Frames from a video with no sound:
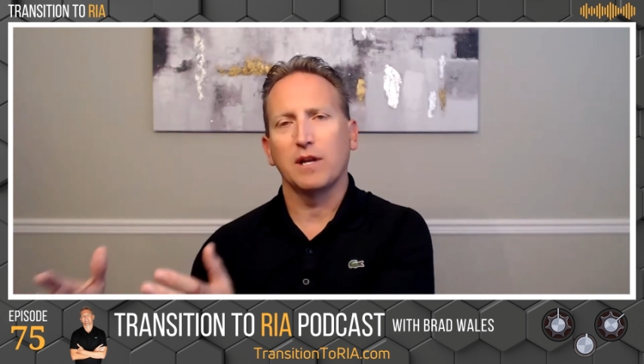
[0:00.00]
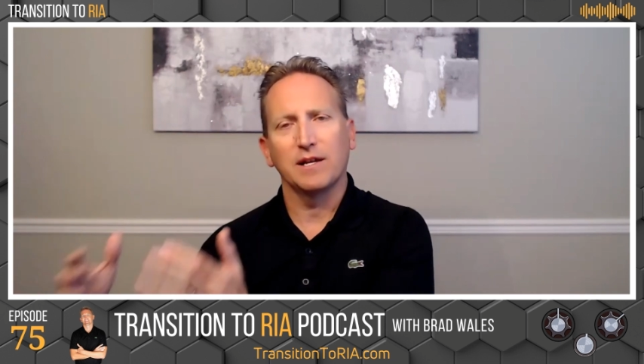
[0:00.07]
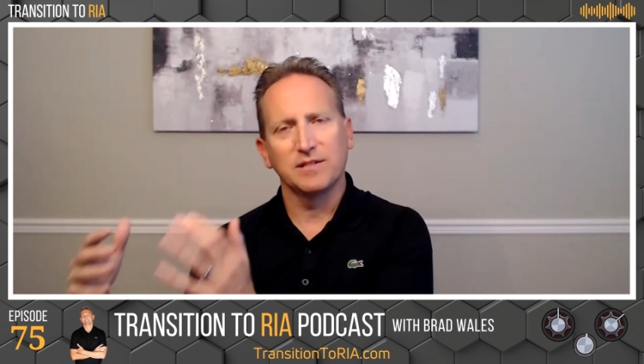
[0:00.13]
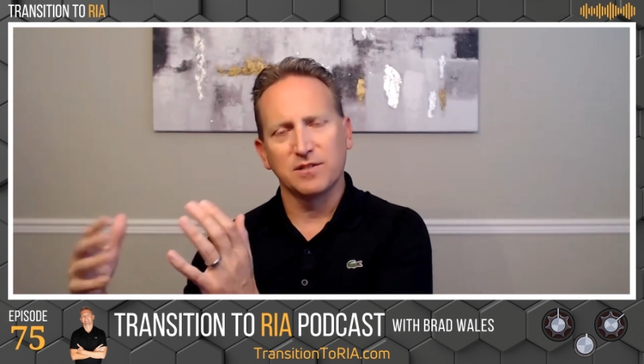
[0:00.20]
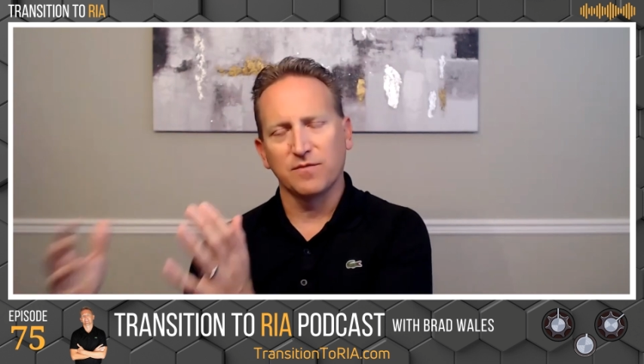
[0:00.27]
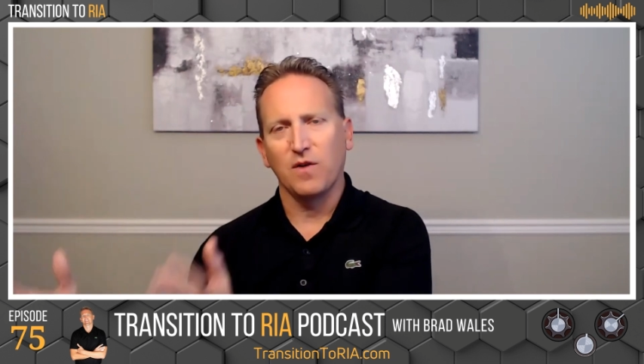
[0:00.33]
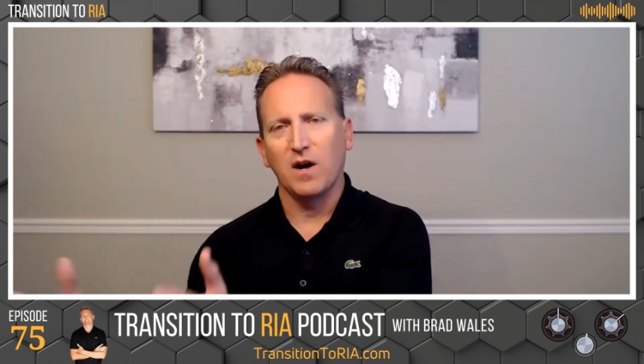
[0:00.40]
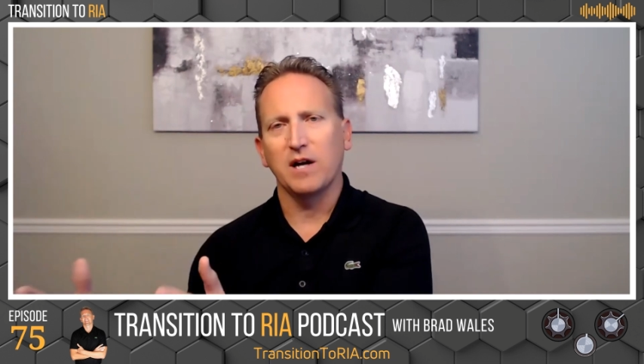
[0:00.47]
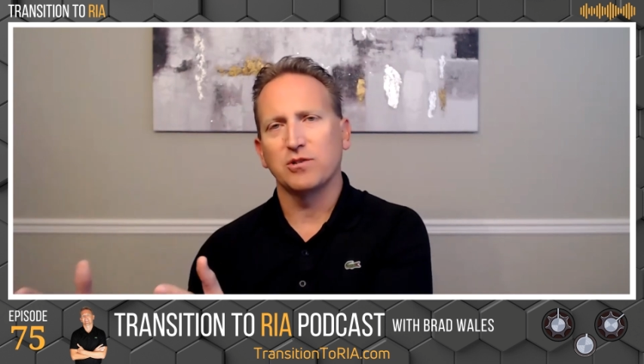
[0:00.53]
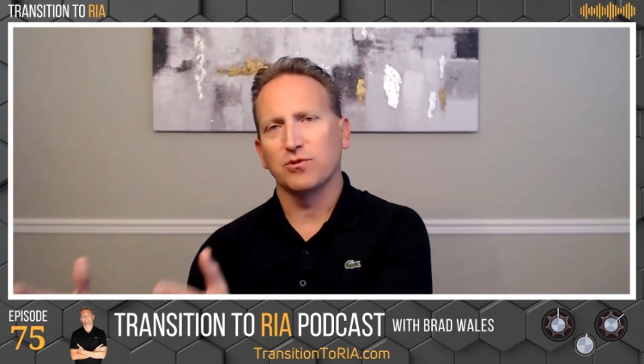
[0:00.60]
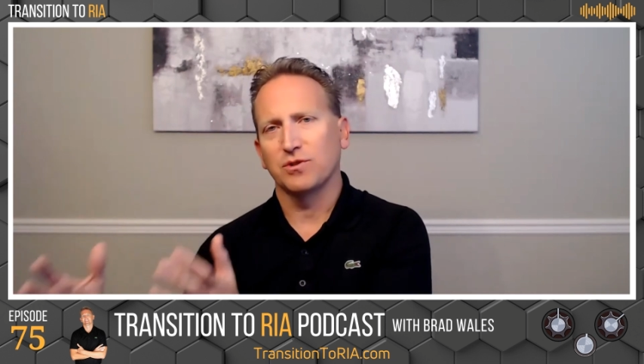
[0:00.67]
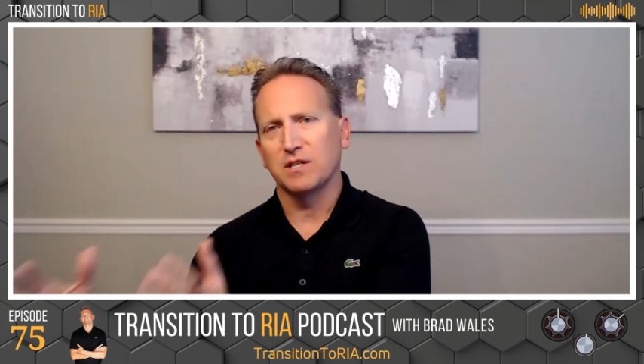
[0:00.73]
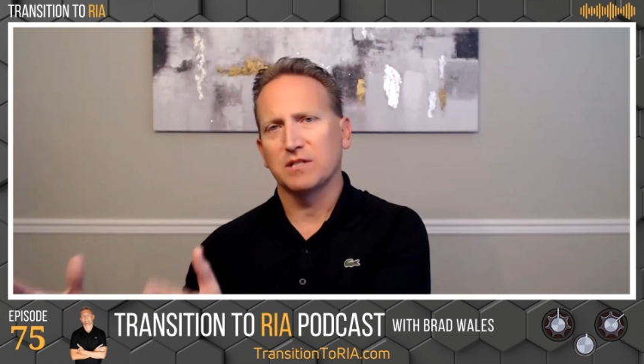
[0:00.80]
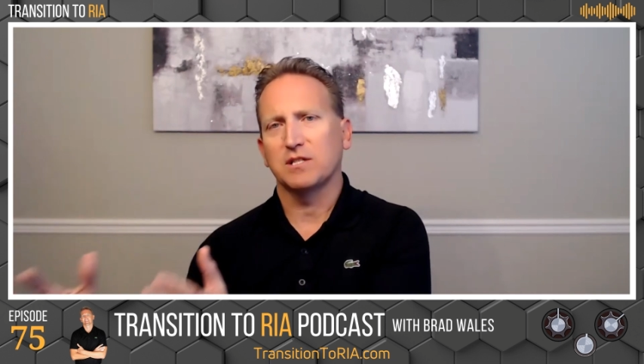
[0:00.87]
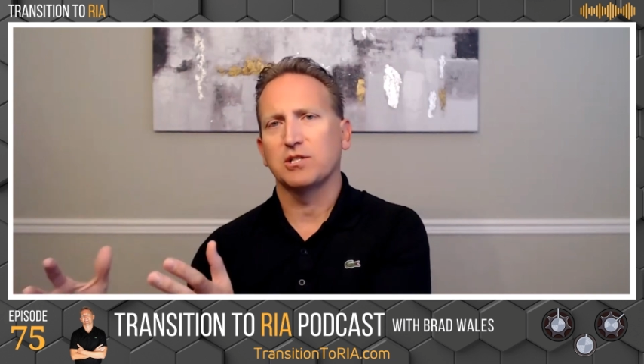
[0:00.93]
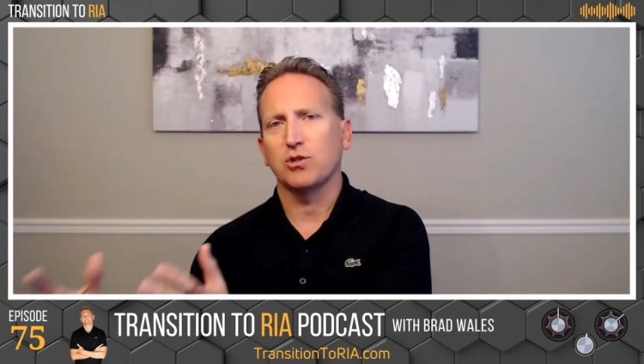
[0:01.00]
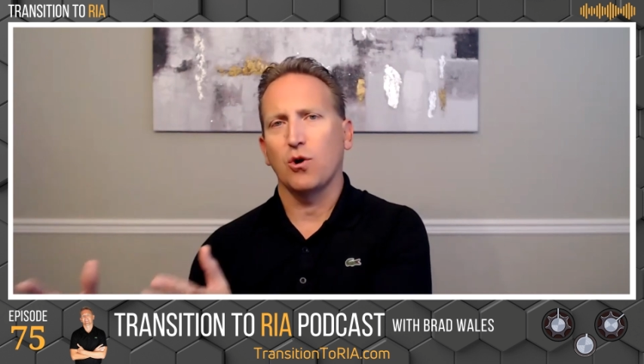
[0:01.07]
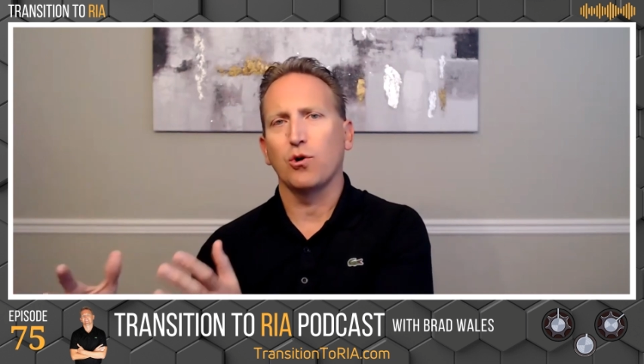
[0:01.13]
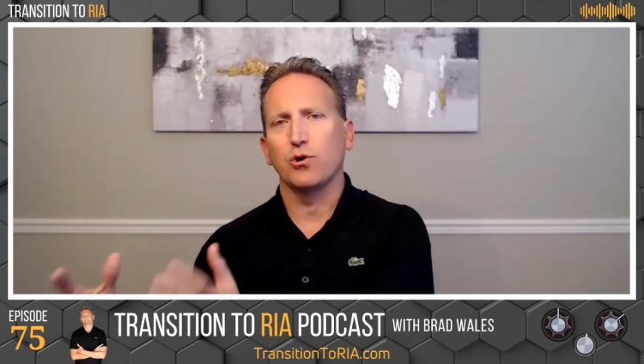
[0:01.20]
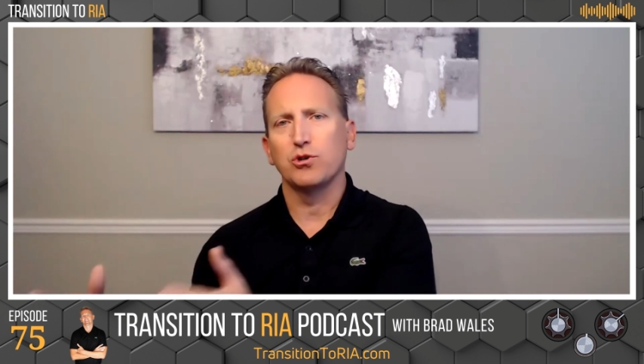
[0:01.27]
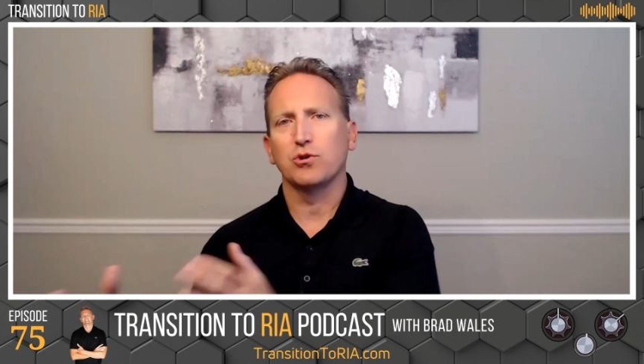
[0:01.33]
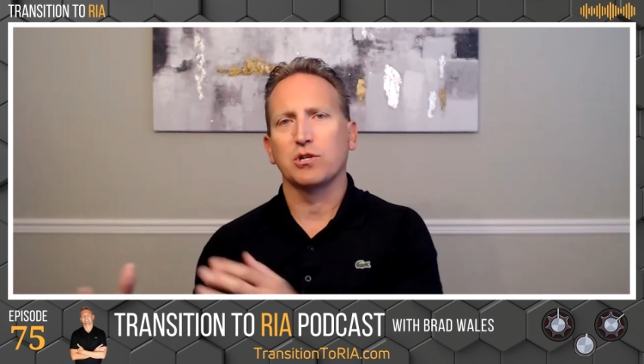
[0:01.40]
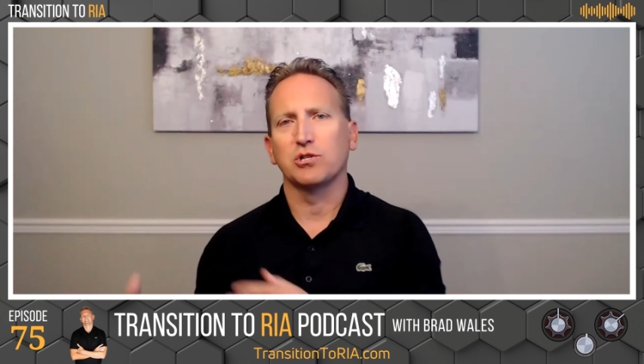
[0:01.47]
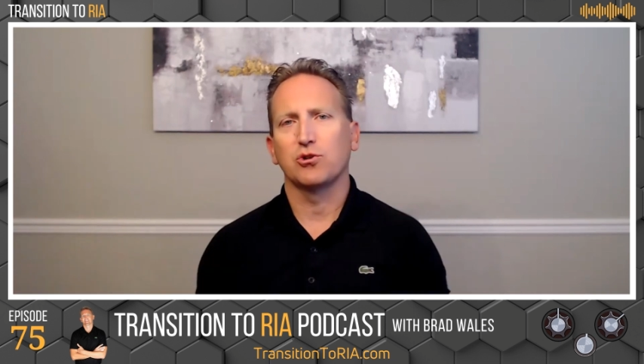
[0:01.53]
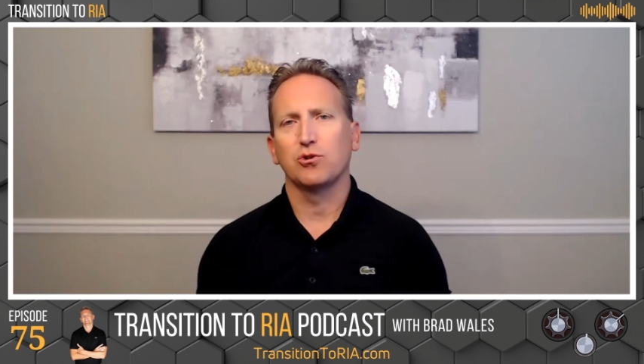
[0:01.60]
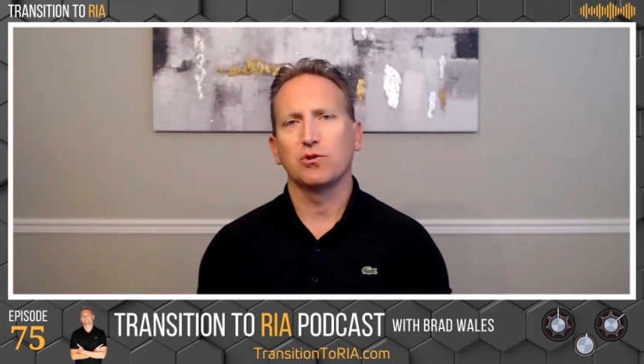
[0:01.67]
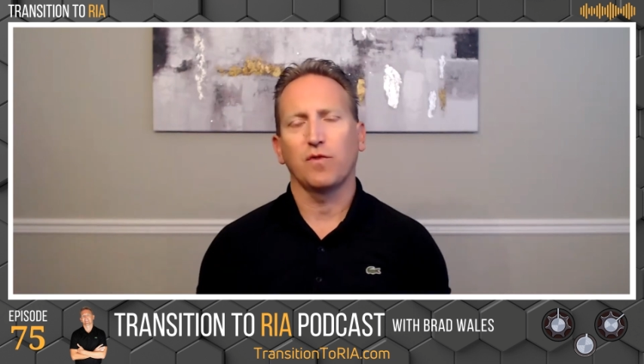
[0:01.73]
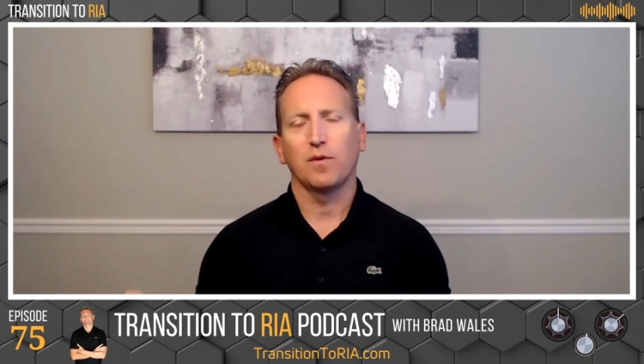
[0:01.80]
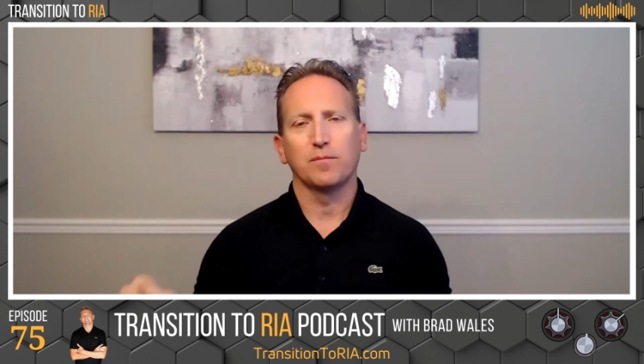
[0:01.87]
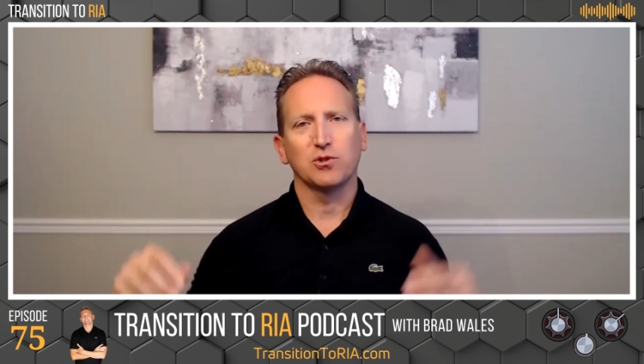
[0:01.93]
as advisor, this is all you can
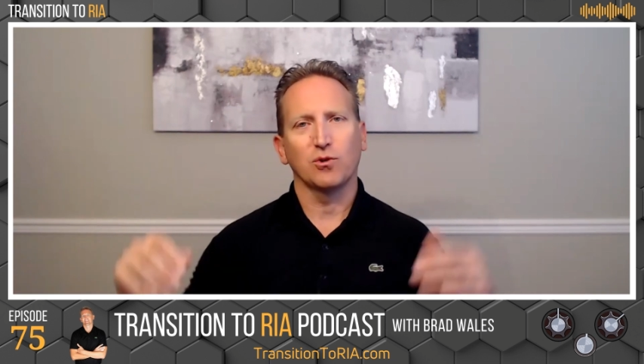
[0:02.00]
choose from.